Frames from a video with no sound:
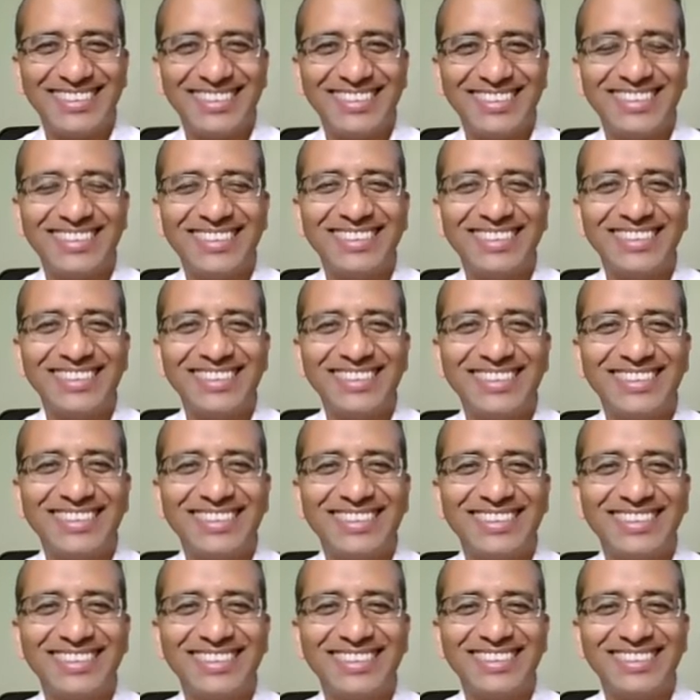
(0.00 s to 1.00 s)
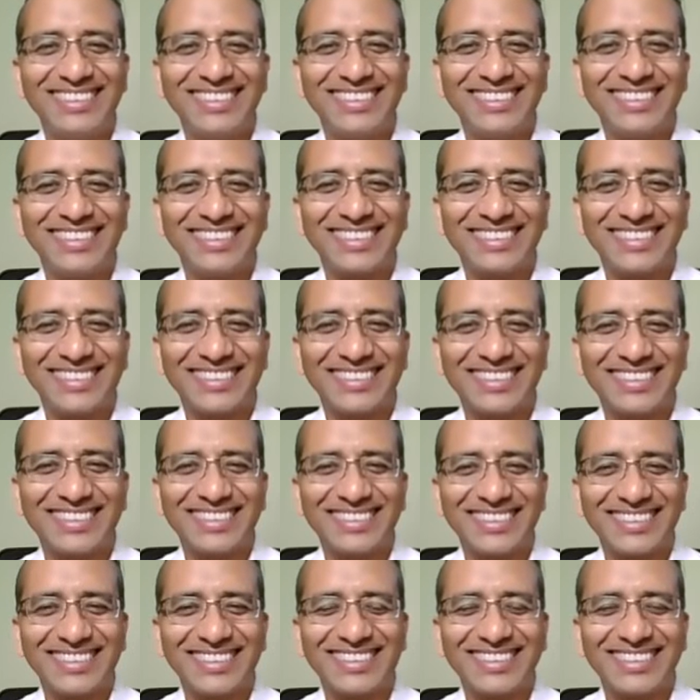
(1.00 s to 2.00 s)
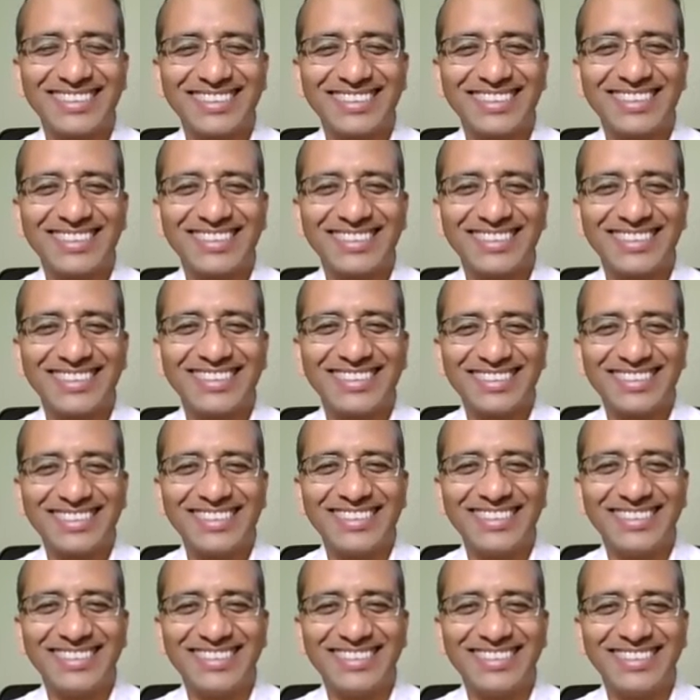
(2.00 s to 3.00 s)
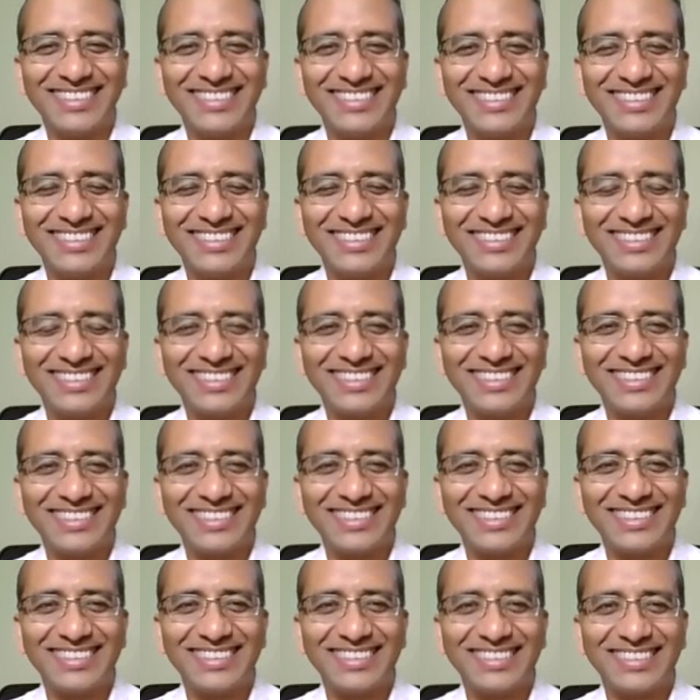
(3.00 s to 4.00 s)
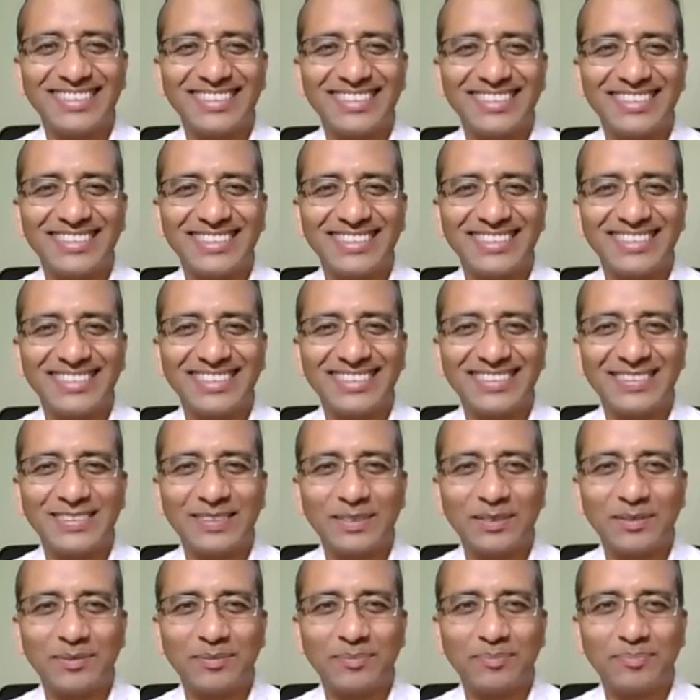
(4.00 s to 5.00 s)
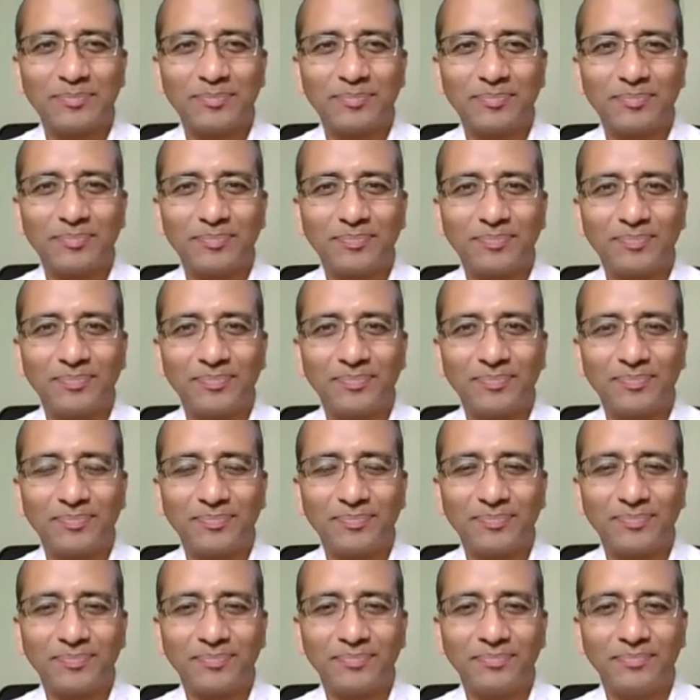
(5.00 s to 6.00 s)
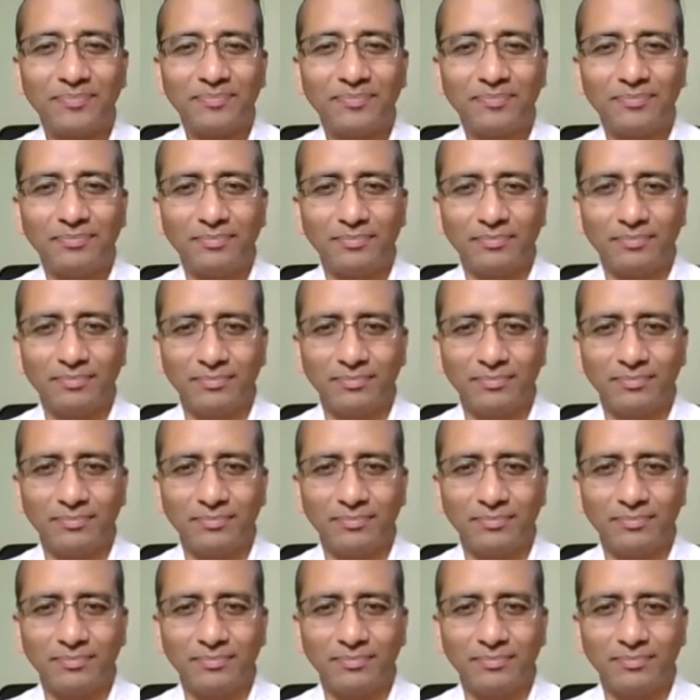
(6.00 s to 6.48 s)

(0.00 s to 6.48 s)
(silent)